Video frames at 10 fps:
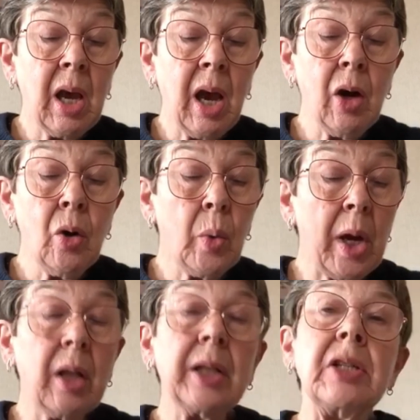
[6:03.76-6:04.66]
"How
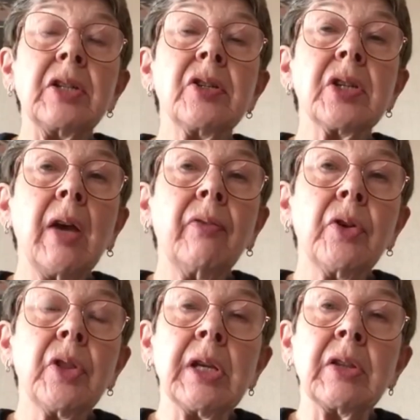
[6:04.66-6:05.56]
well he does
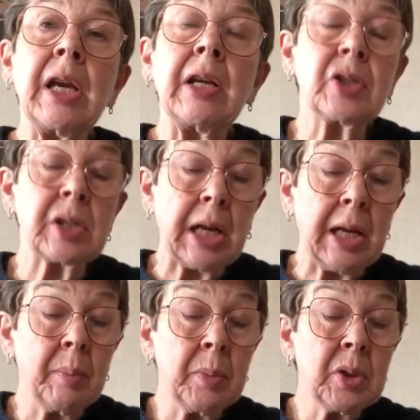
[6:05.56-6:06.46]
everything," they
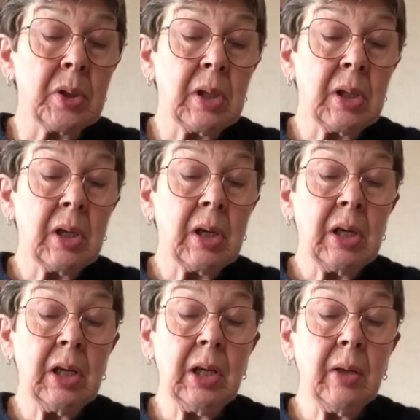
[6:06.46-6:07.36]
exclaimed.
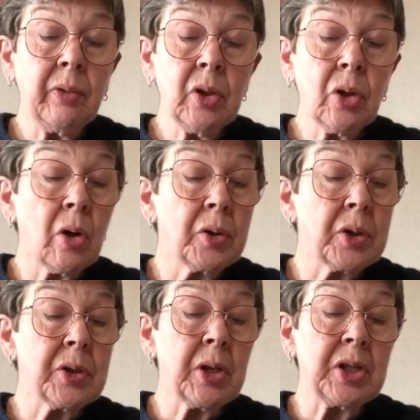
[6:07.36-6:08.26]
"He even
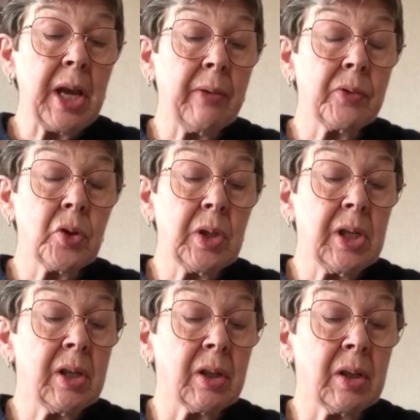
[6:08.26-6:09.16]
causes the deaf to
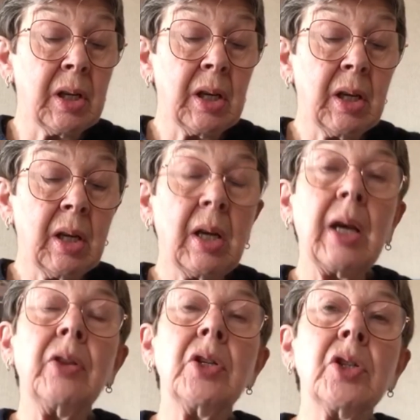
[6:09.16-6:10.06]
hear
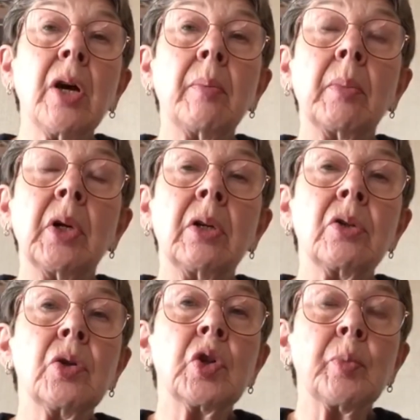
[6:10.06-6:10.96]
and the dumb
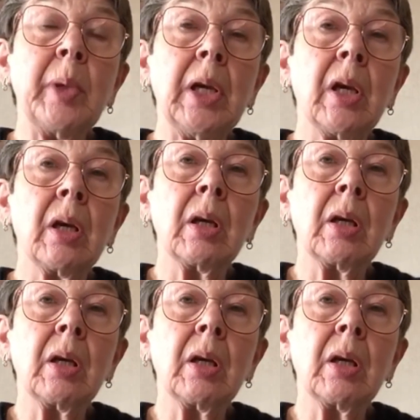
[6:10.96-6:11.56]
to speak."